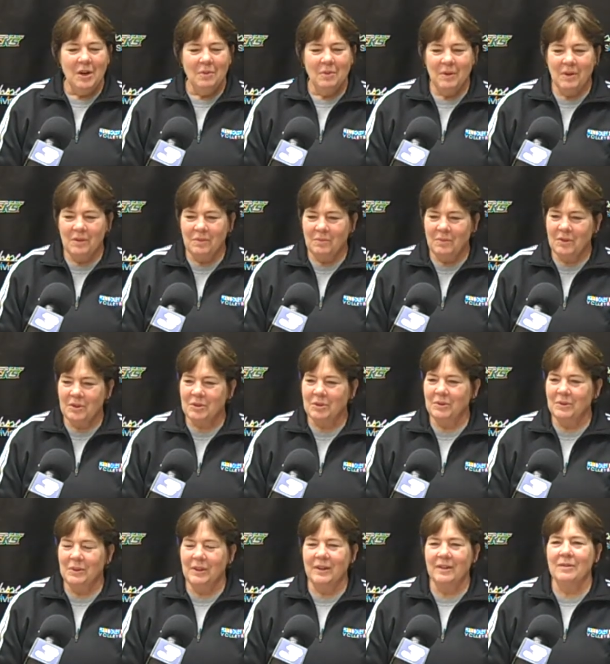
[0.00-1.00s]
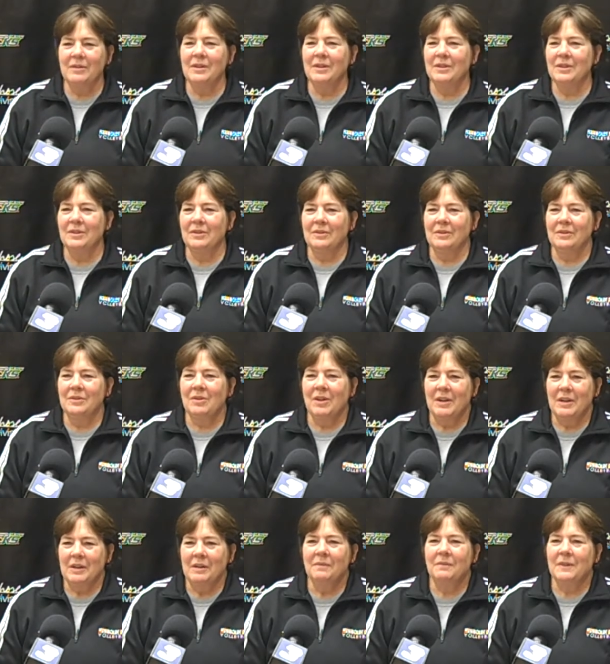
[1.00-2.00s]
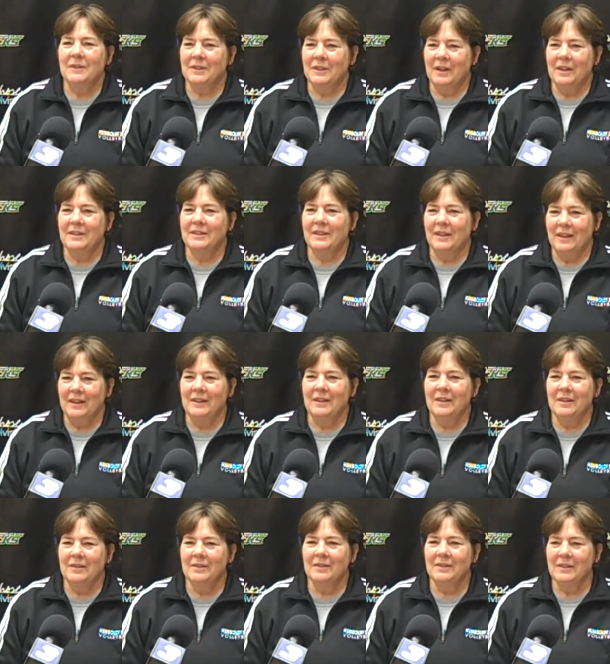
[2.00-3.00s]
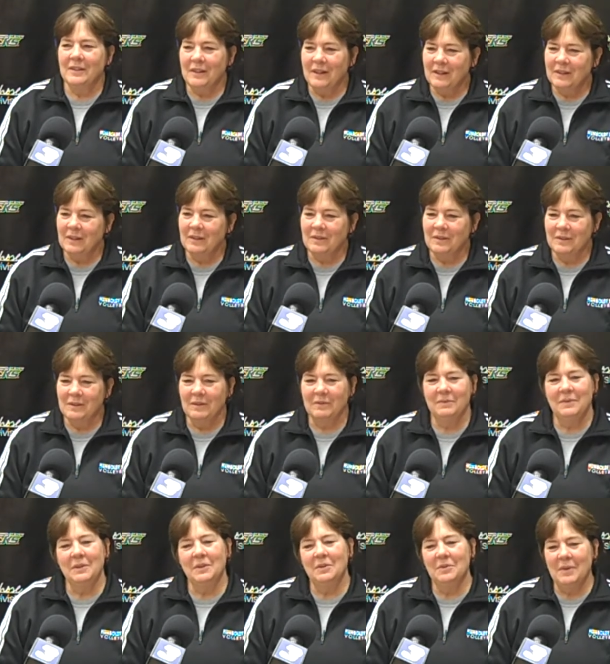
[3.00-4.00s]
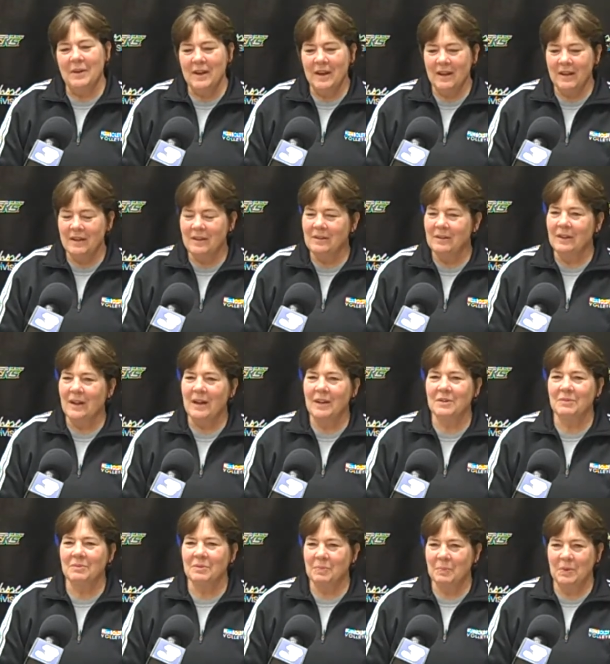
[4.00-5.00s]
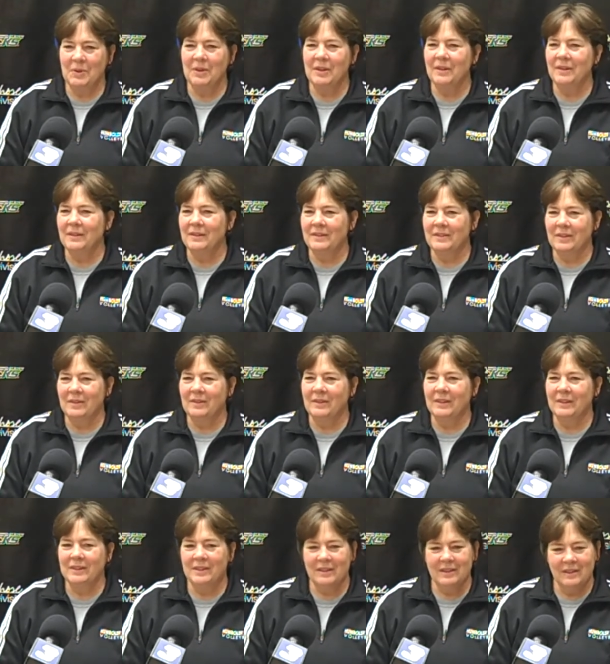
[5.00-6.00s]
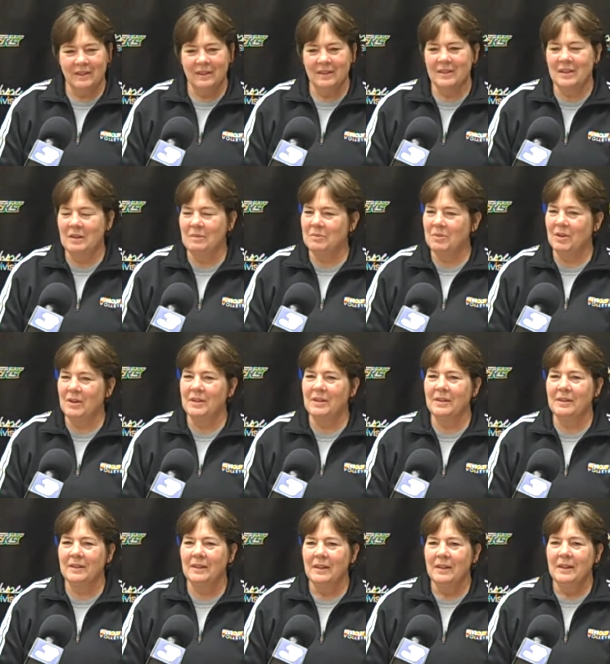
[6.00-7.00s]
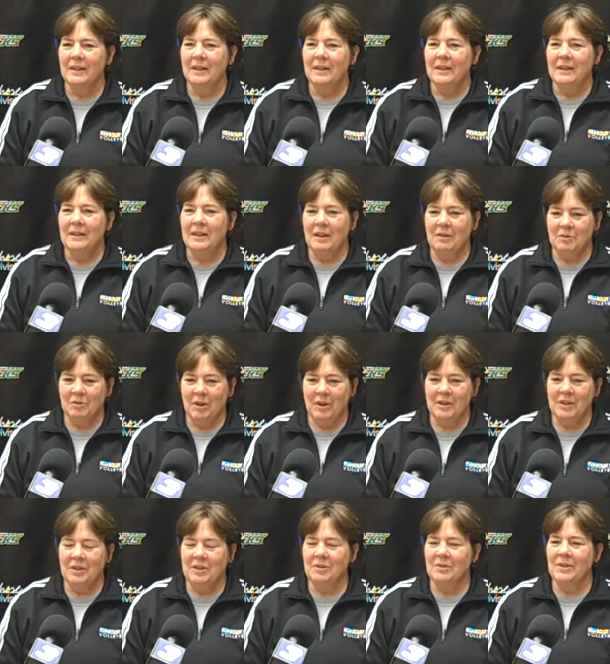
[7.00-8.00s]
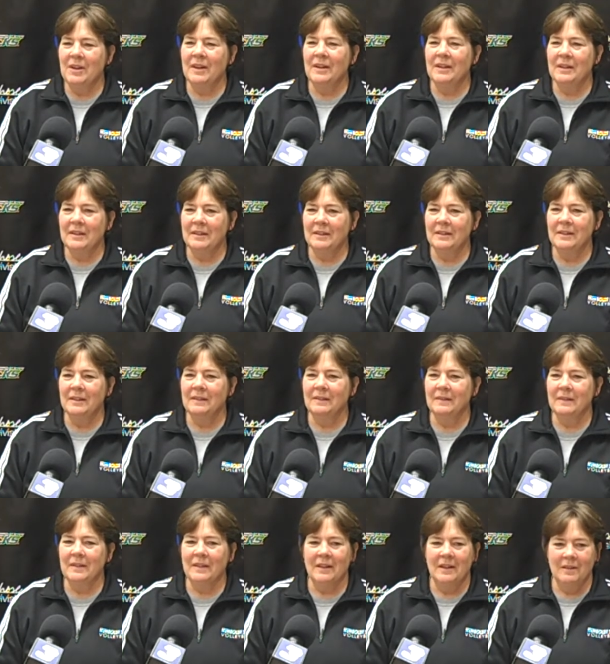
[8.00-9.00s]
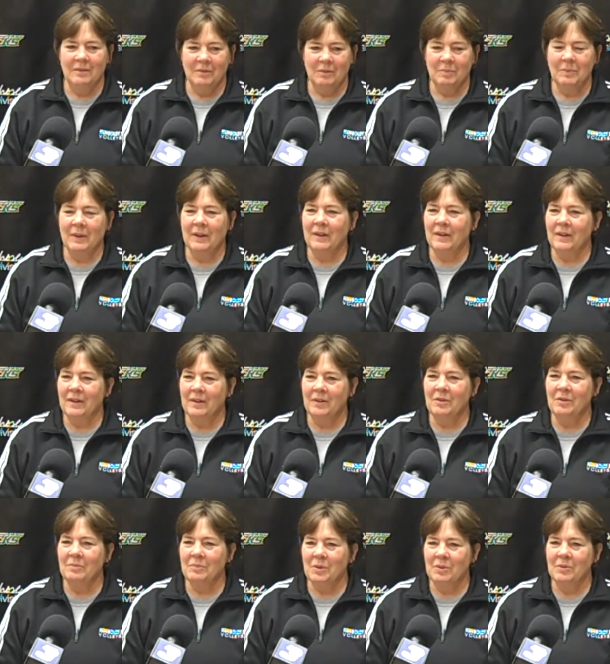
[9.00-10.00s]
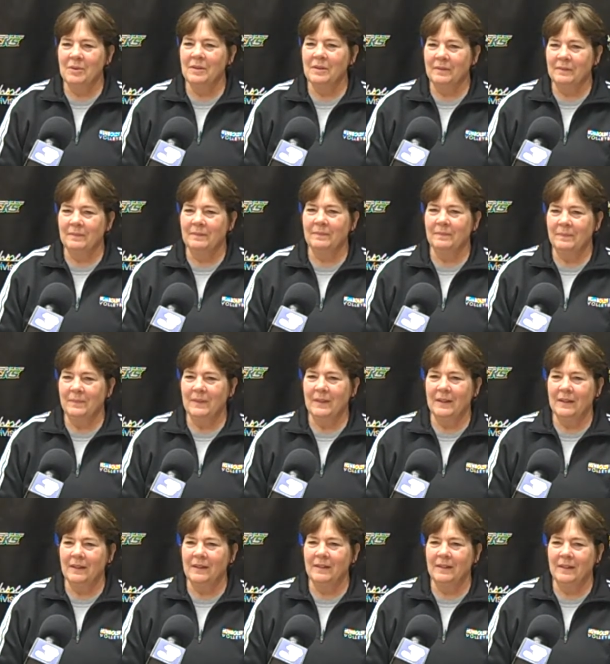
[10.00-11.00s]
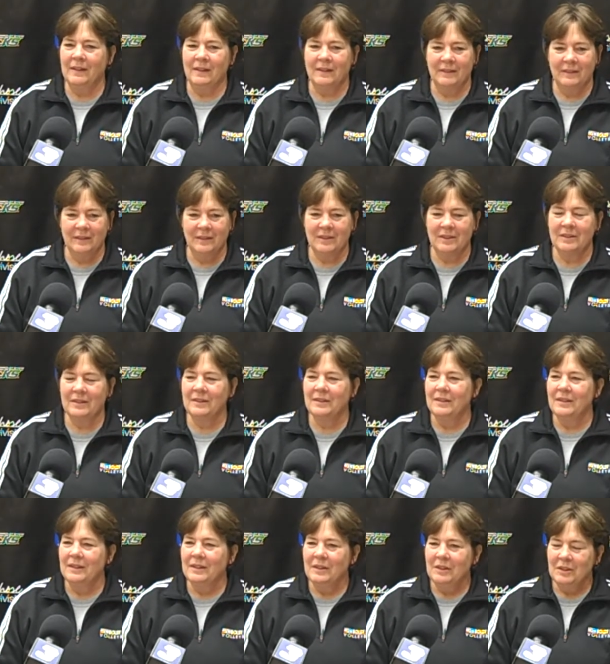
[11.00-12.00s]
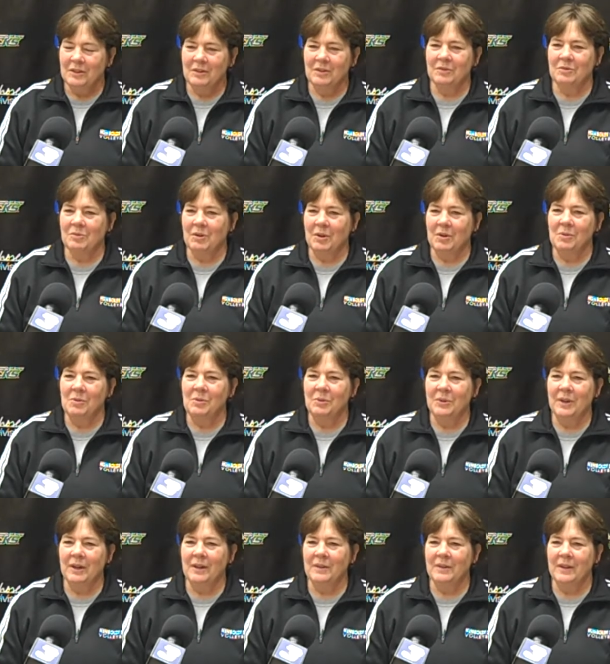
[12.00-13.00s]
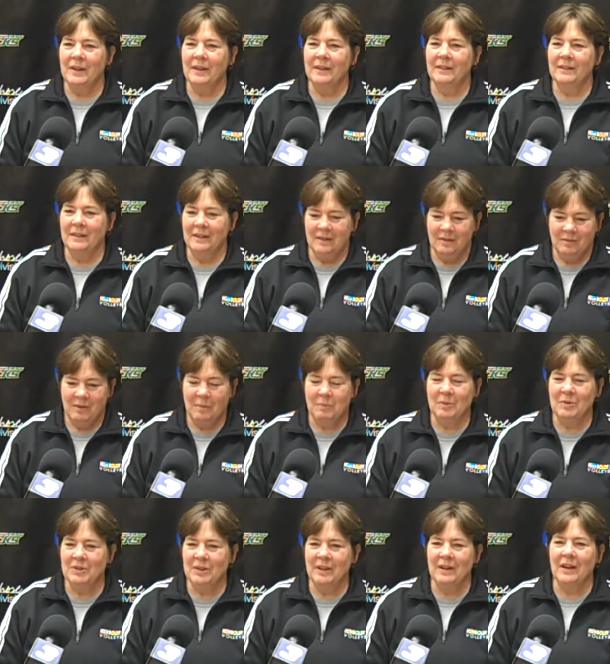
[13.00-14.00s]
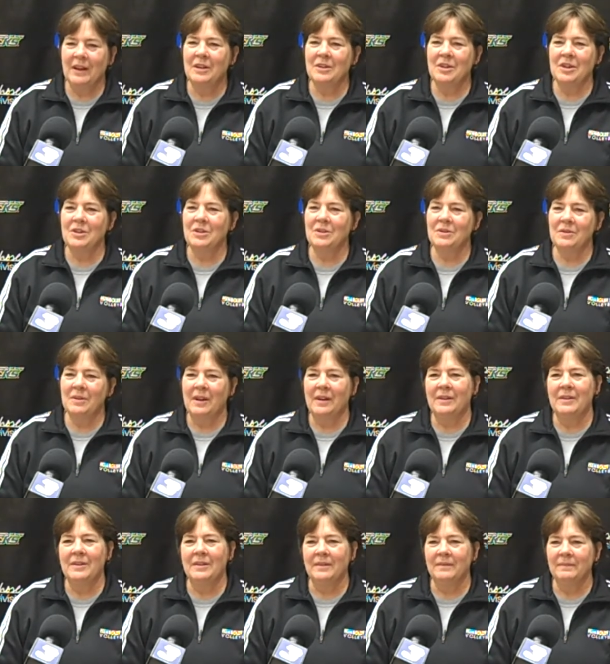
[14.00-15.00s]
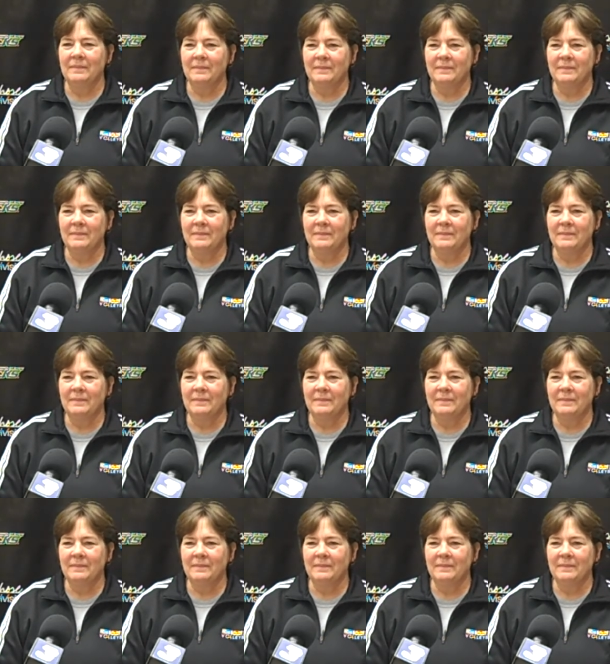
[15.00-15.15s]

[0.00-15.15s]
Well, we're certainly going to try to emphasize that, you know, and, and the, the field we had here last was pretty good. So let's let's keep trying to keep trying to do that again, and you know, we're playing on our home court, and, and uh, let's try to pull down that, you know, represent HSU out here.